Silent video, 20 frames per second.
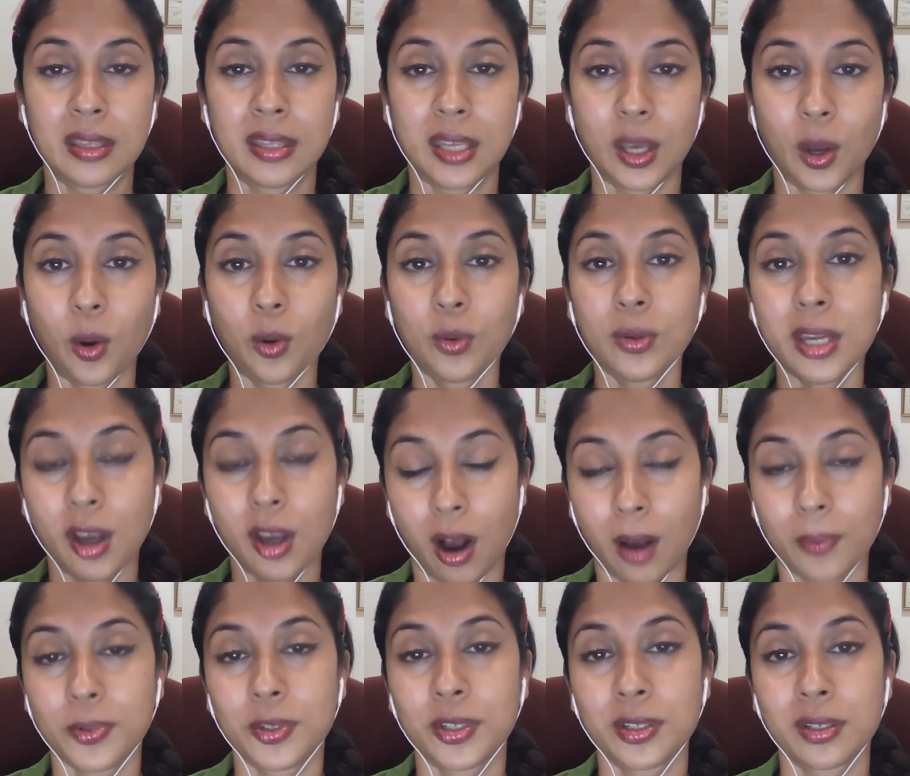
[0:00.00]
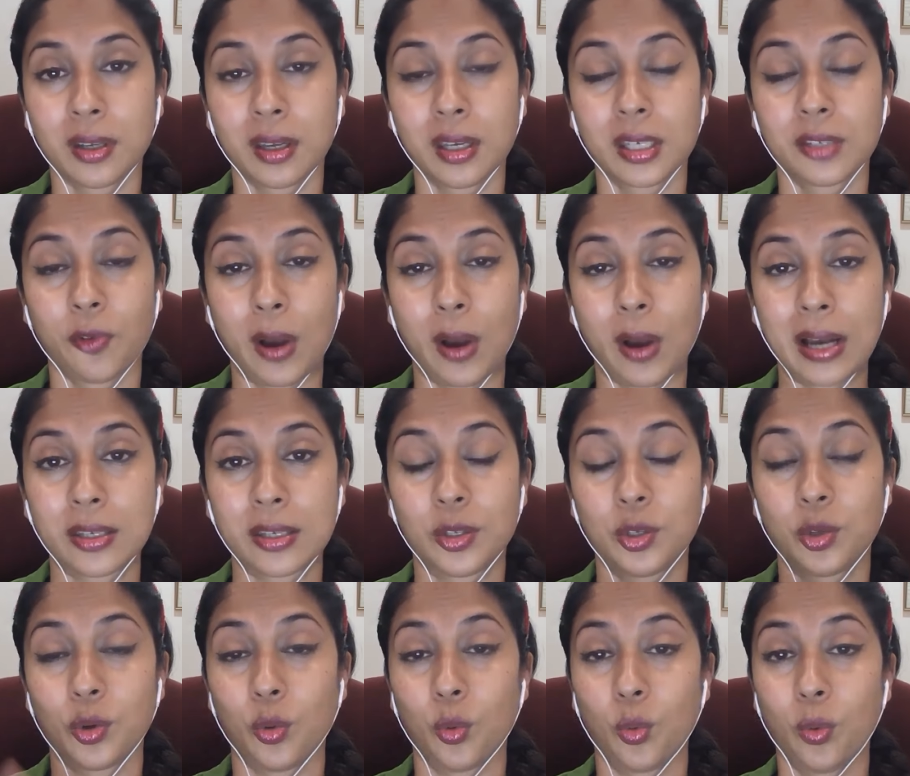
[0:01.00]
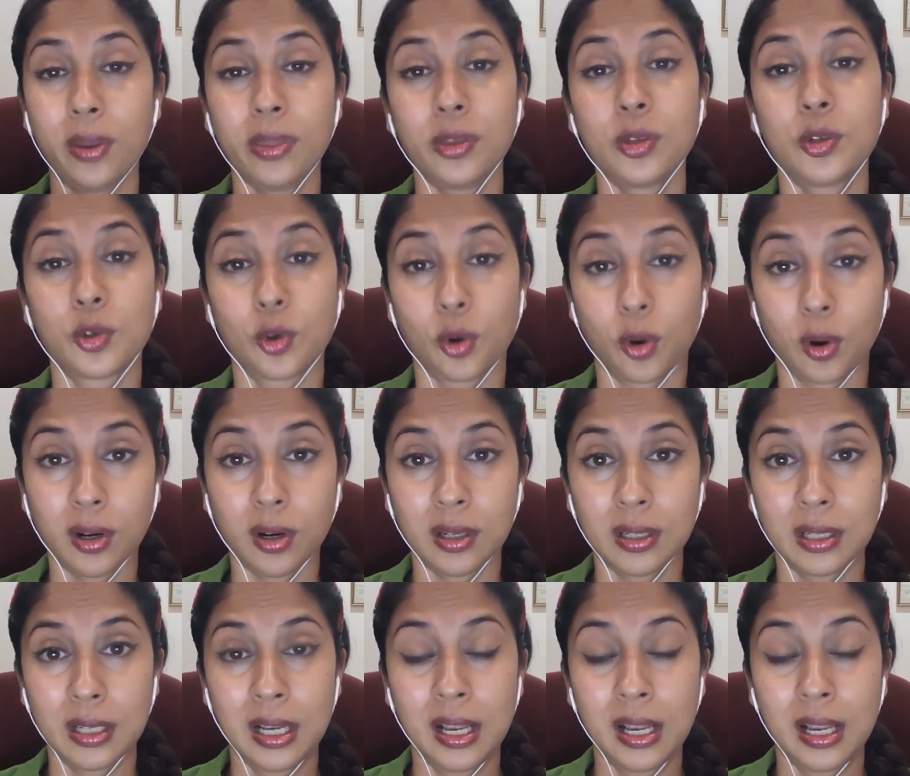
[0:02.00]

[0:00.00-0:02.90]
The only option is for us to withdraw